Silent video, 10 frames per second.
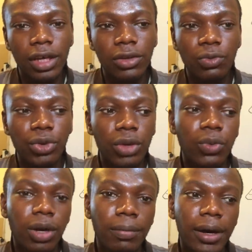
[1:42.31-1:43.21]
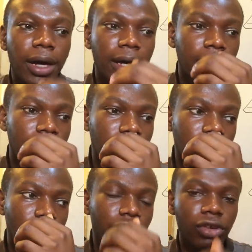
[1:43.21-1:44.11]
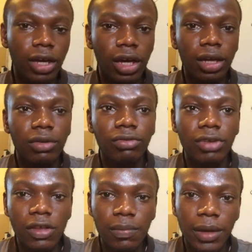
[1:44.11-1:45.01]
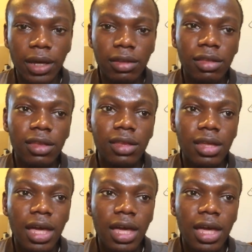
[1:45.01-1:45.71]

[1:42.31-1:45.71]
in a way whereby you get respect.